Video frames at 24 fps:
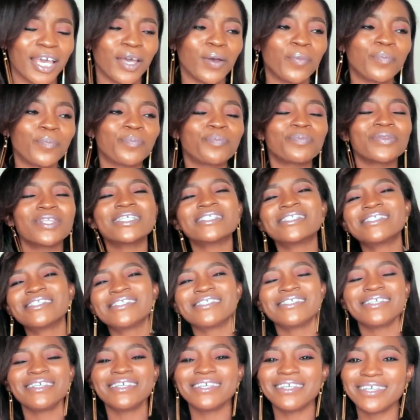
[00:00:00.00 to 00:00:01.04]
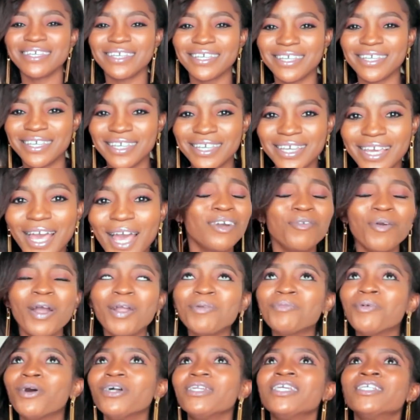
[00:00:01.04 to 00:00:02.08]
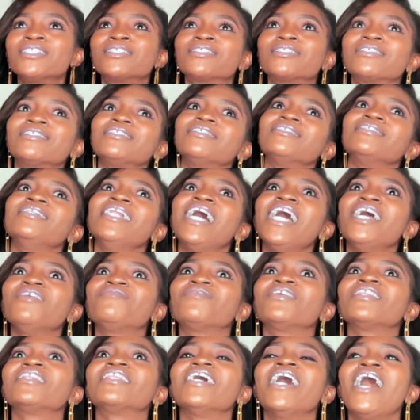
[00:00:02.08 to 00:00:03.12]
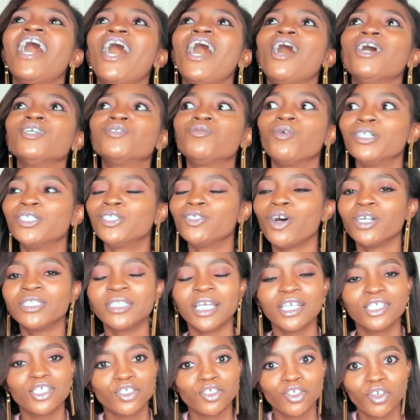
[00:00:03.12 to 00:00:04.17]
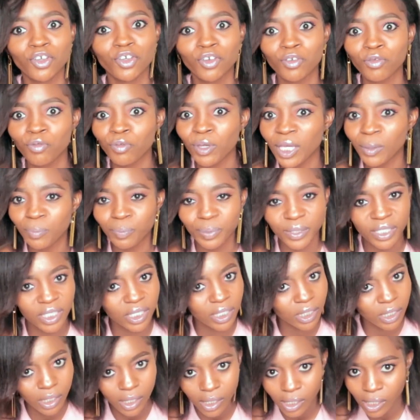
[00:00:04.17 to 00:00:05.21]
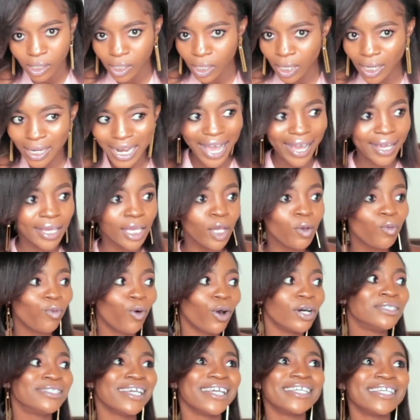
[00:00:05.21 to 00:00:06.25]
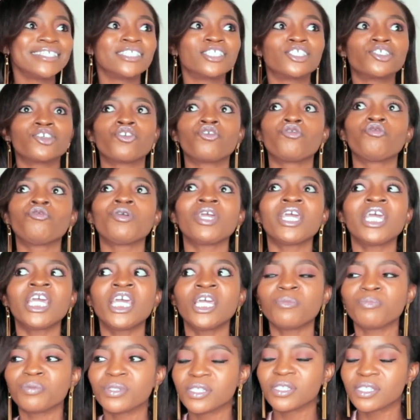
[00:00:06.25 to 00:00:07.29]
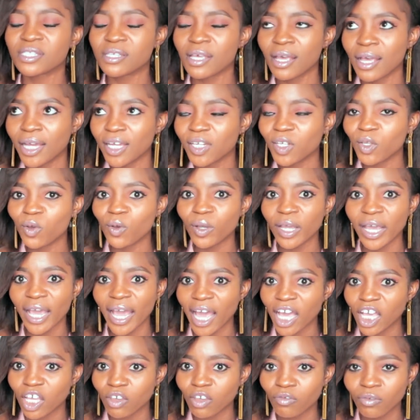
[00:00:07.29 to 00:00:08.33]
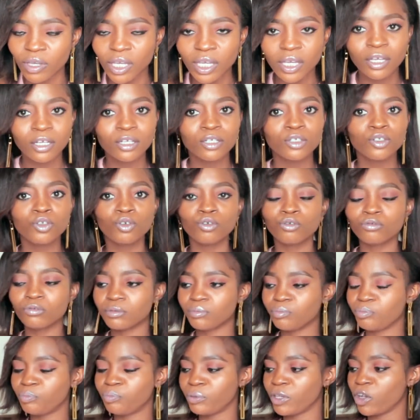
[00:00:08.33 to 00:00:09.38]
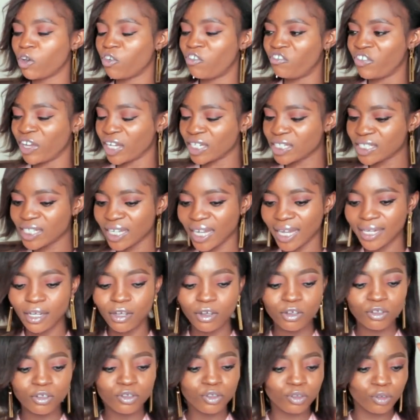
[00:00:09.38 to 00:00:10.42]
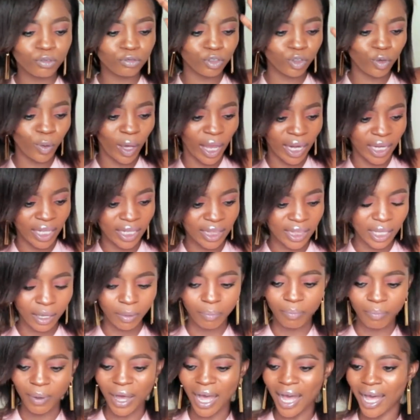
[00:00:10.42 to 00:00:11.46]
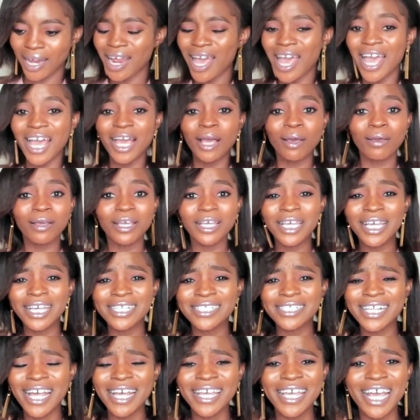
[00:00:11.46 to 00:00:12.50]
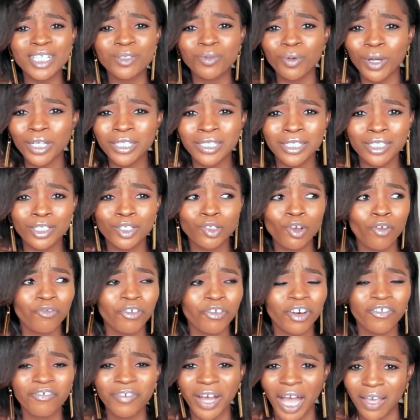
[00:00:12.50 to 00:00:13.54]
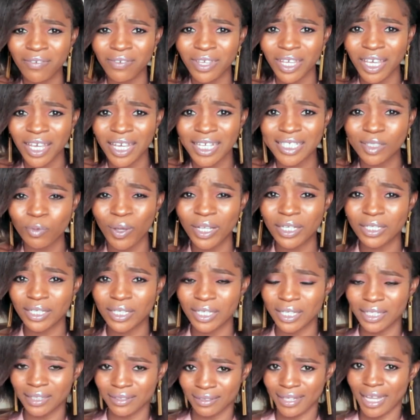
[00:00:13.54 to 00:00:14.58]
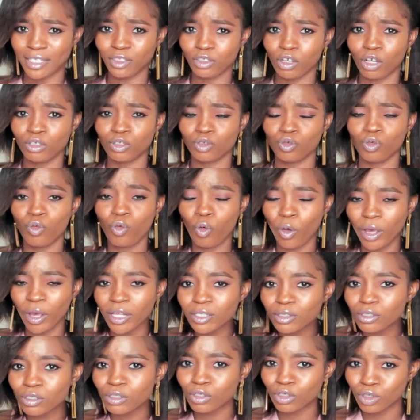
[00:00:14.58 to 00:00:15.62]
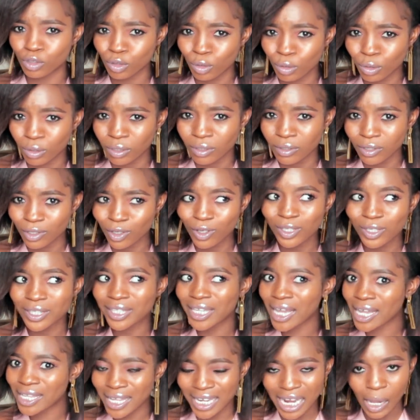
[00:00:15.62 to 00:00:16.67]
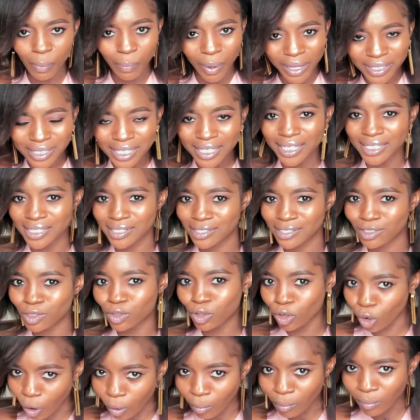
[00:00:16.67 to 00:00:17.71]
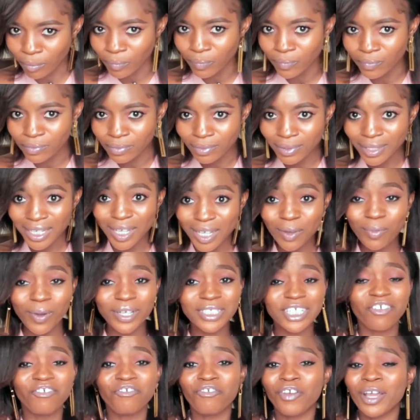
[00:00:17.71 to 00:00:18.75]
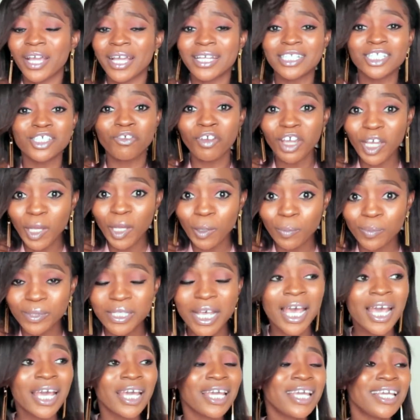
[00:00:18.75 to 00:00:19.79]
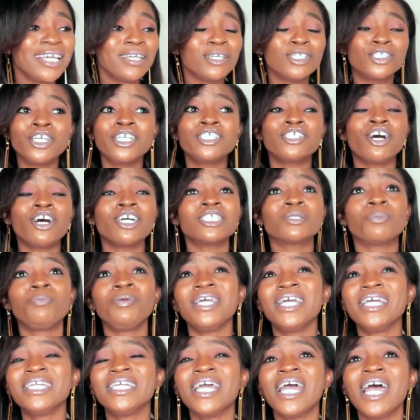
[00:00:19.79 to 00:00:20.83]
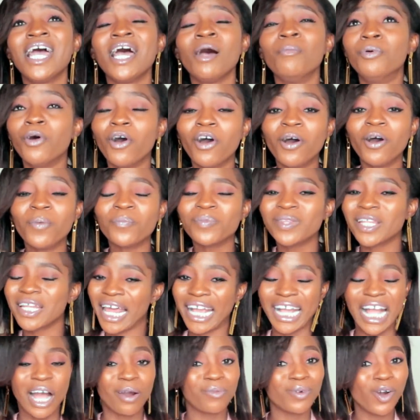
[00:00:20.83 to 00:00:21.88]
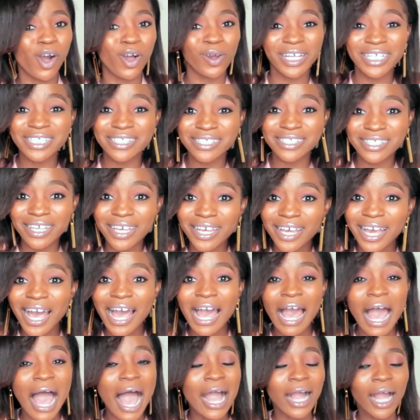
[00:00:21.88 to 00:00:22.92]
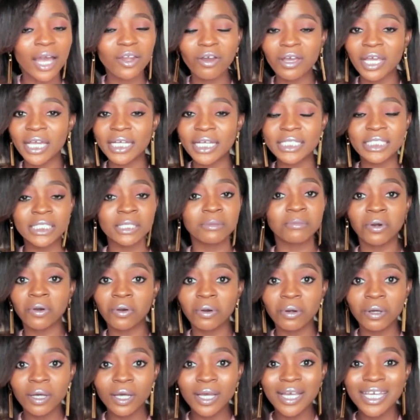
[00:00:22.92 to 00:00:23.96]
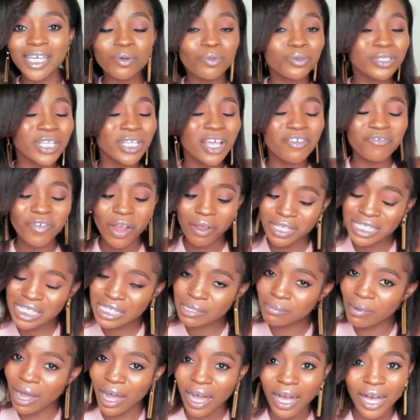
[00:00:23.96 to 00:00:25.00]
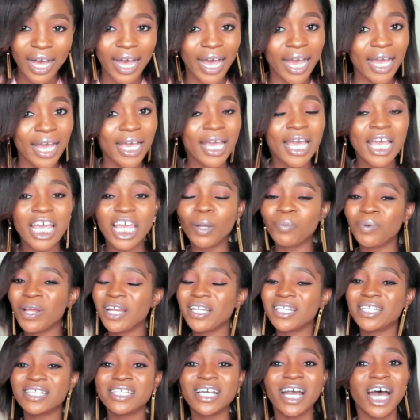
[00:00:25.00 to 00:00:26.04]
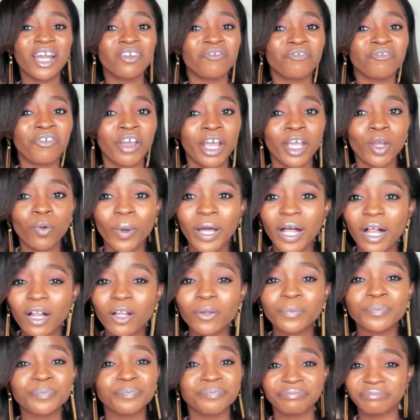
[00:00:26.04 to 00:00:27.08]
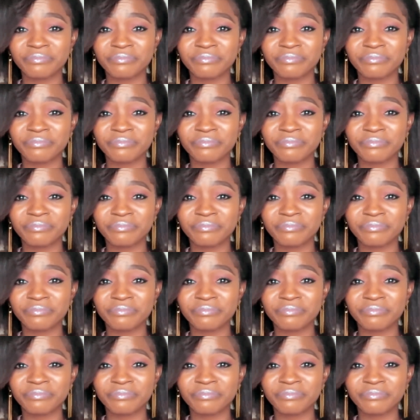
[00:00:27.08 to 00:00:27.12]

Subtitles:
eh? See. Whitemoney's life in the house was such a script. Like, it was a script. Don't get angry. Don't be offended. Don't do anything bad. He said he has watched the show for 5 years with the intention to go into the show. You think that that person is dumb? It was a freaking script. He just played, but like I will always say, I cannot hate him more. He was a very smart guy. He played his card very well.